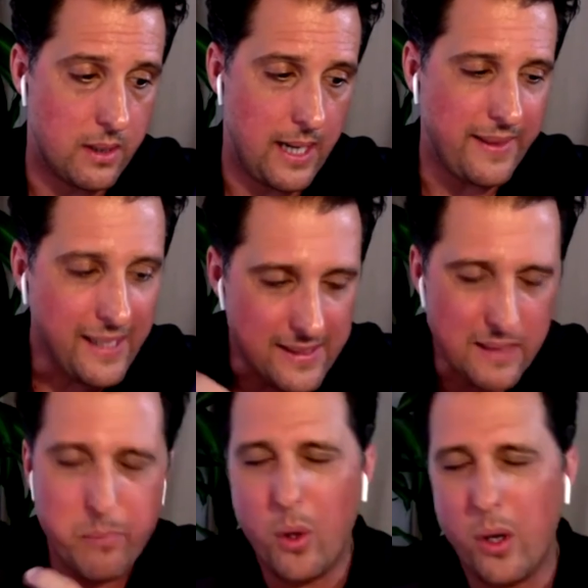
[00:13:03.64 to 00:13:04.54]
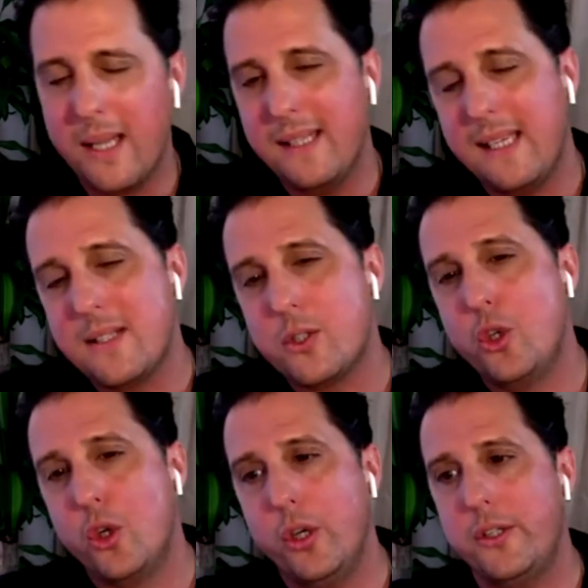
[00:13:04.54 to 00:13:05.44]
I think it's important. I think it's
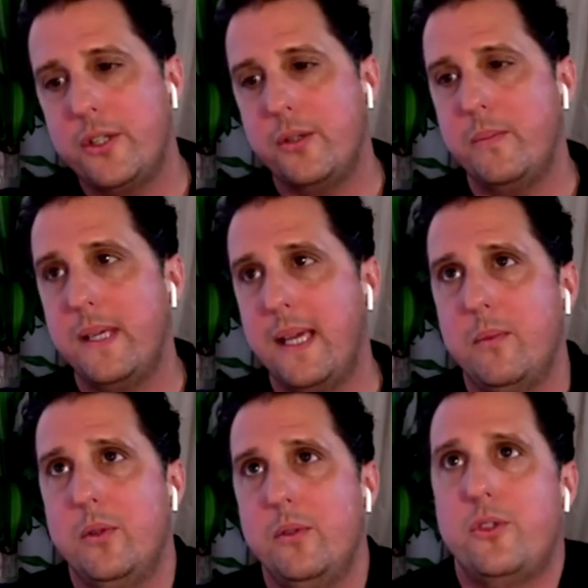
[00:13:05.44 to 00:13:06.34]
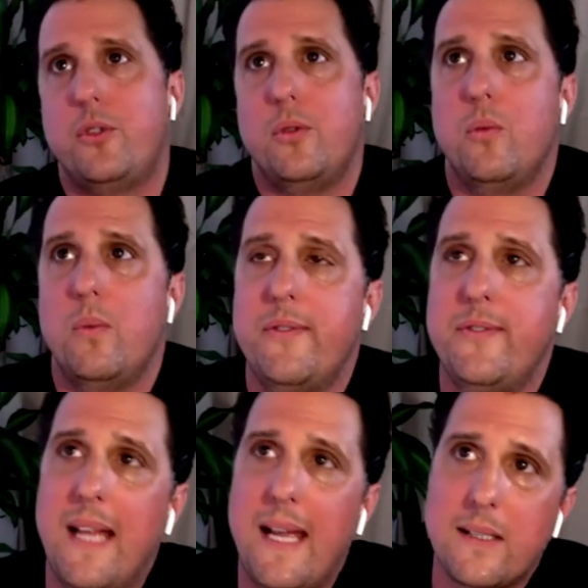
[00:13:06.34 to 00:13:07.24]
good to be able to
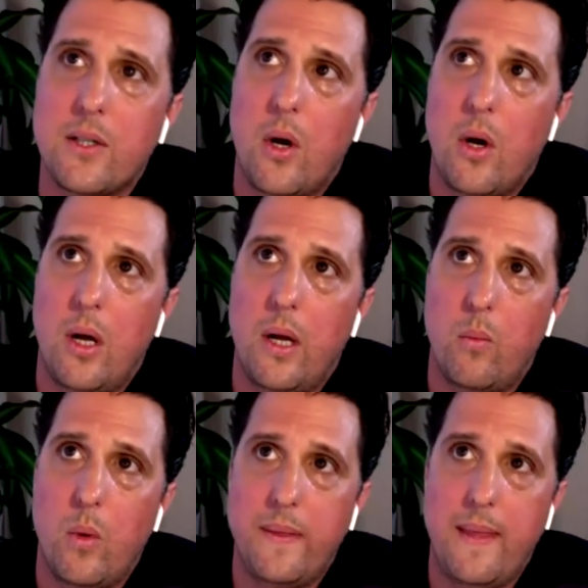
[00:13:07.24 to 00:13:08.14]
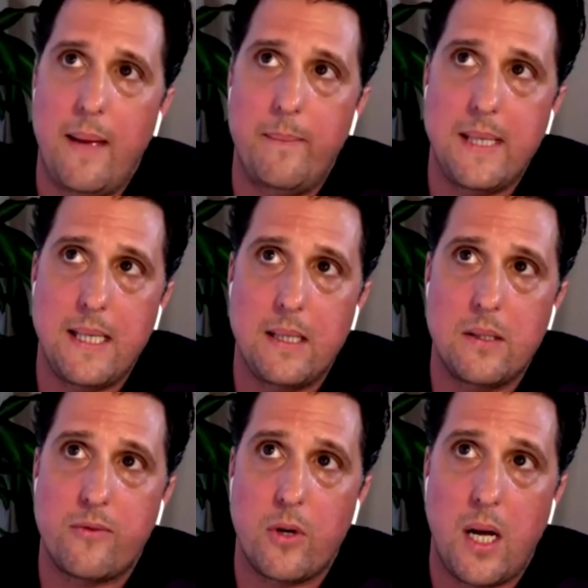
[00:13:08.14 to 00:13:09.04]
reflect on what that means
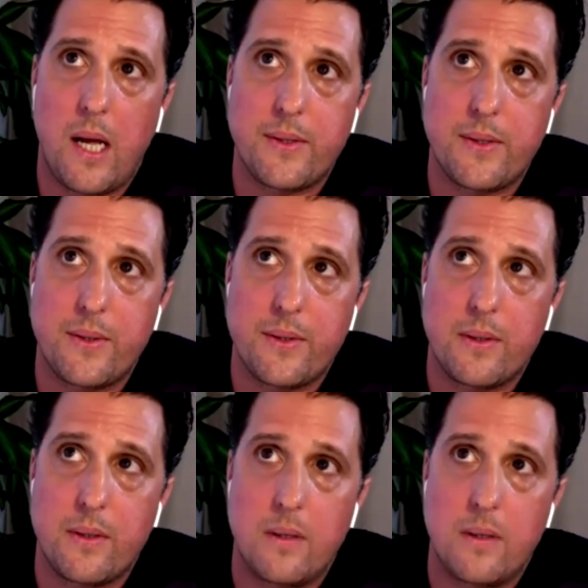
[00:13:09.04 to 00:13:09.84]
for us